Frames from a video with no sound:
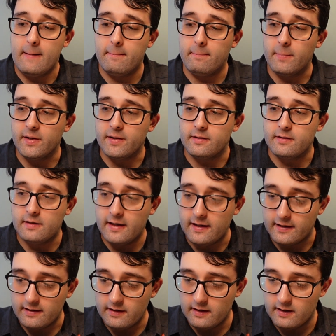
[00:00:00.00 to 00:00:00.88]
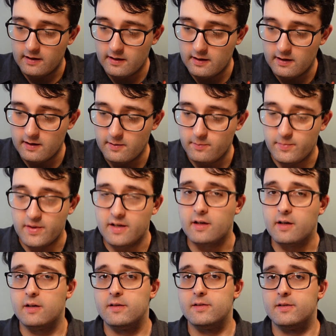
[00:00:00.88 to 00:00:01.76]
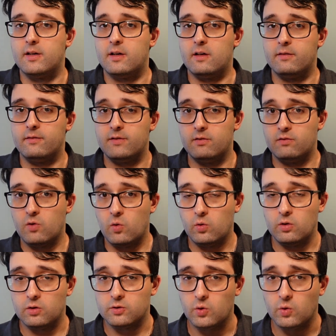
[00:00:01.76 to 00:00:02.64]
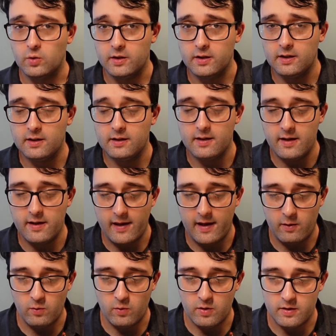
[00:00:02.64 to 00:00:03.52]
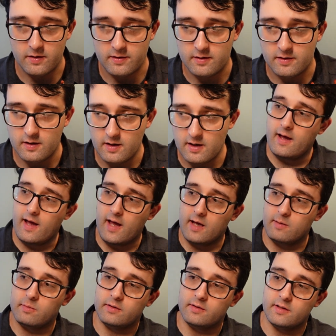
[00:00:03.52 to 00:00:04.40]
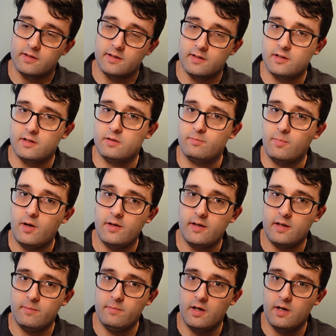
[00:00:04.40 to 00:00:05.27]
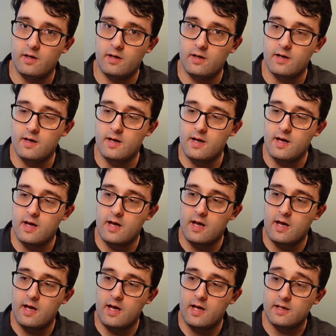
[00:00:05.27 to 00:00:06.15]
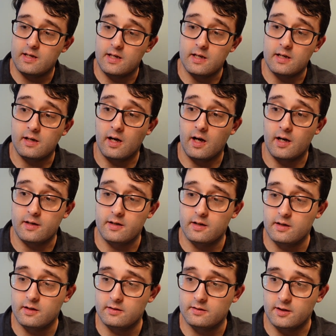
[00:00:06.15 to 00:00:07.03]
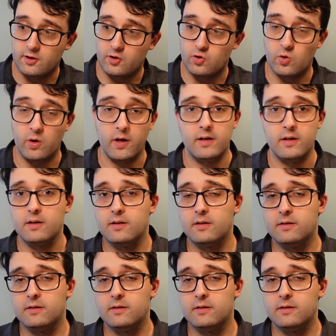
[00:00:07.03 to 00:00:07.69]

But then, because of the Rogel Dorn that was able to spot him, he got destroyed,